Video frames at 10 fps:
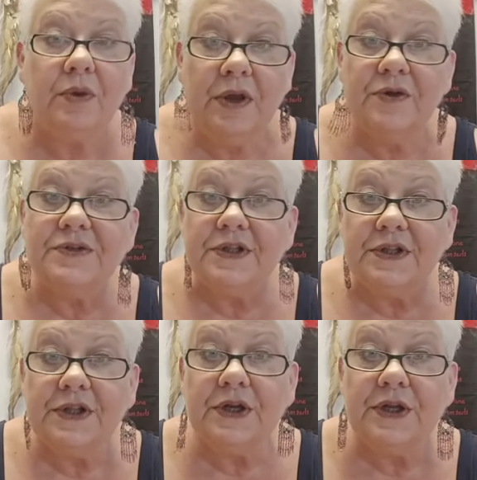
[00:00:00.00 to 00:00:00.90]
here's the
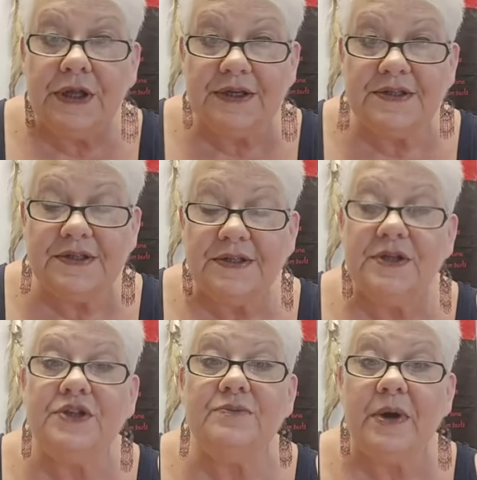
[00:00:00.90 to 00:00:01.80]
little list
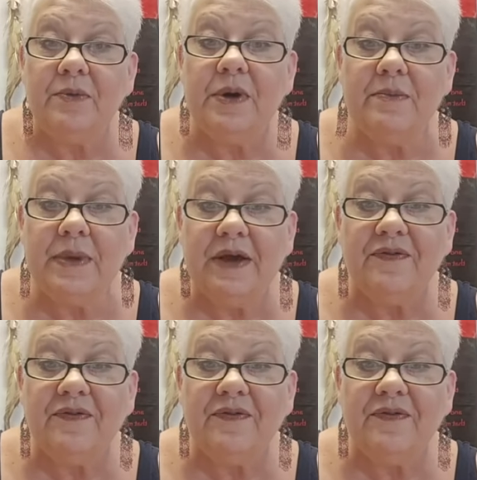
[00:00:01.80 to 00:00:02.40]
that you might want to make